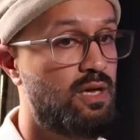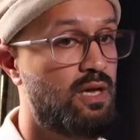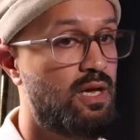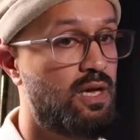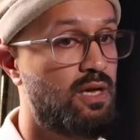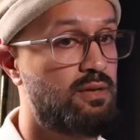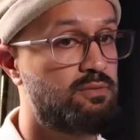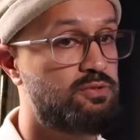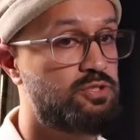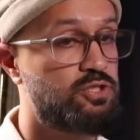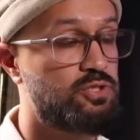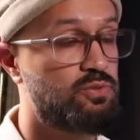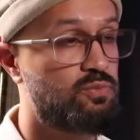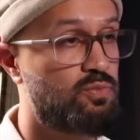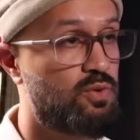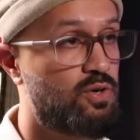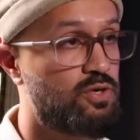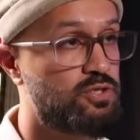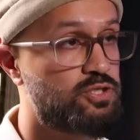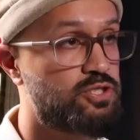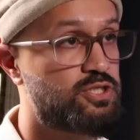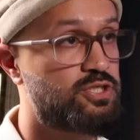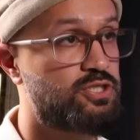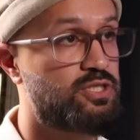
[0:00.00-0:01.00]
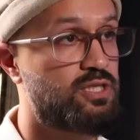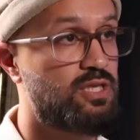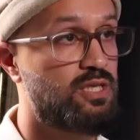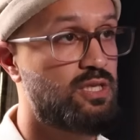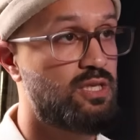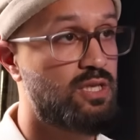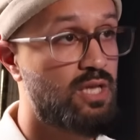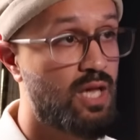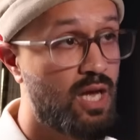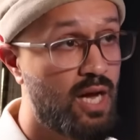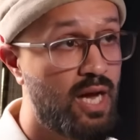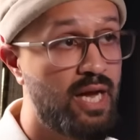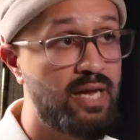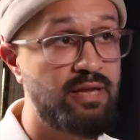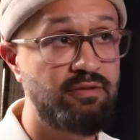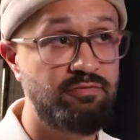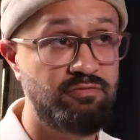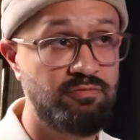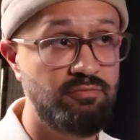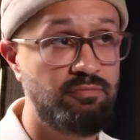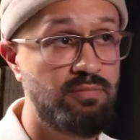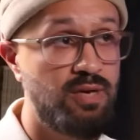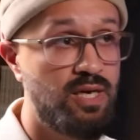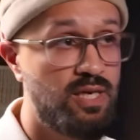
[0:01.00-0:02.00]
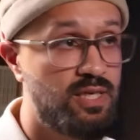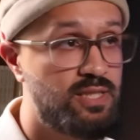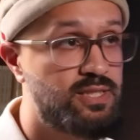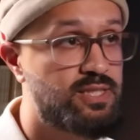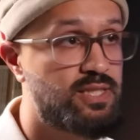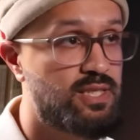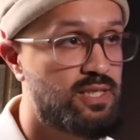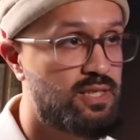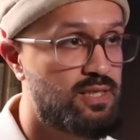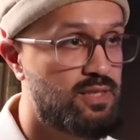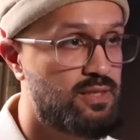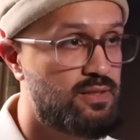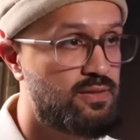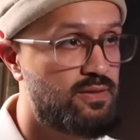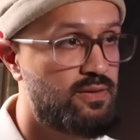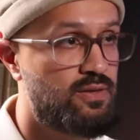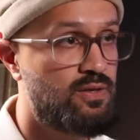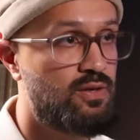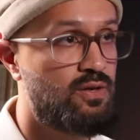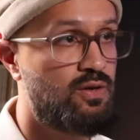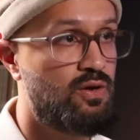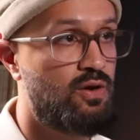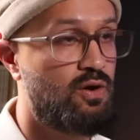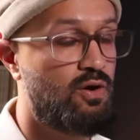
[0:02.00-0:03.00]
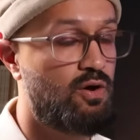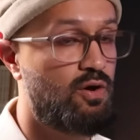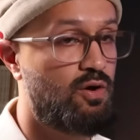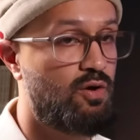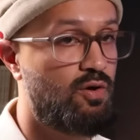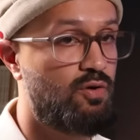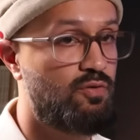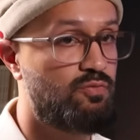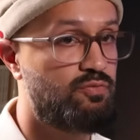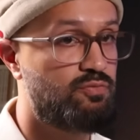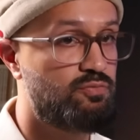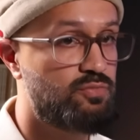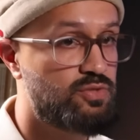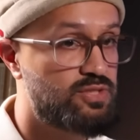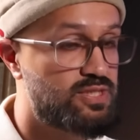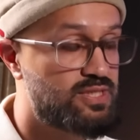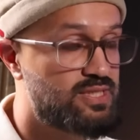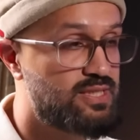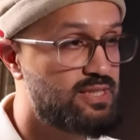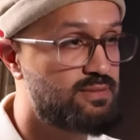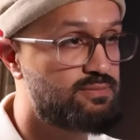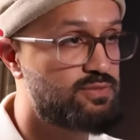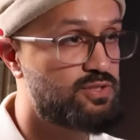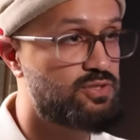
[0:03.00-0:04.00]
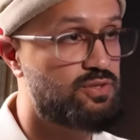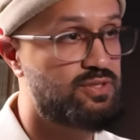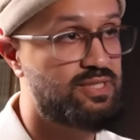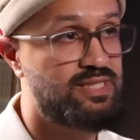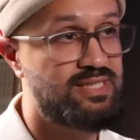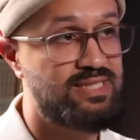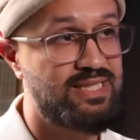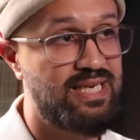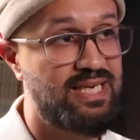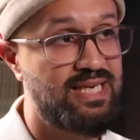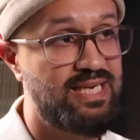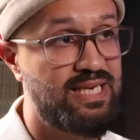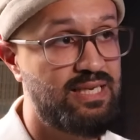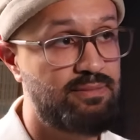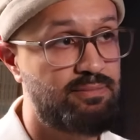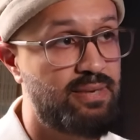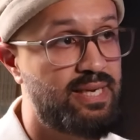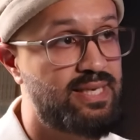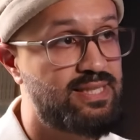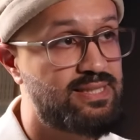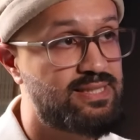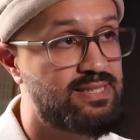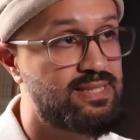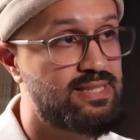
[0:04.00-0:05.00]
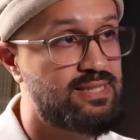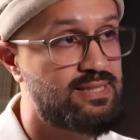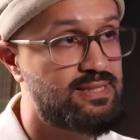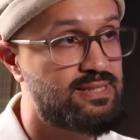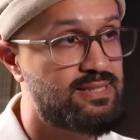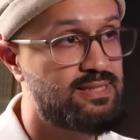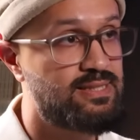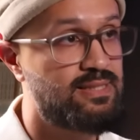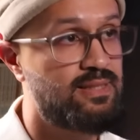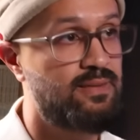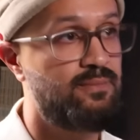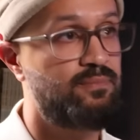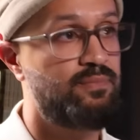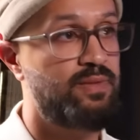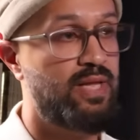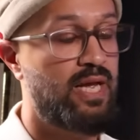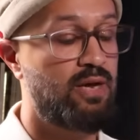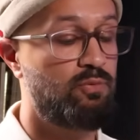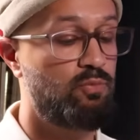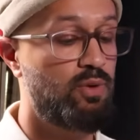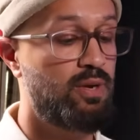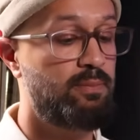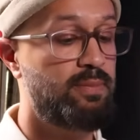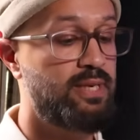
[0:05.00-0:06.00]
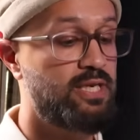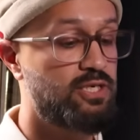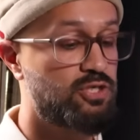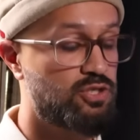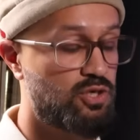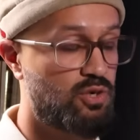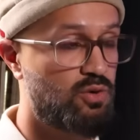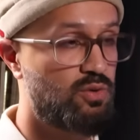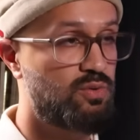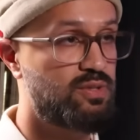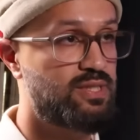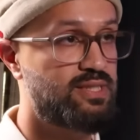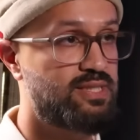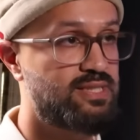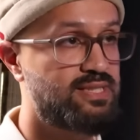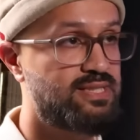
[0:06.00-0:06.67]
to watch the live murder of Muslims on a daily basis, and we're being told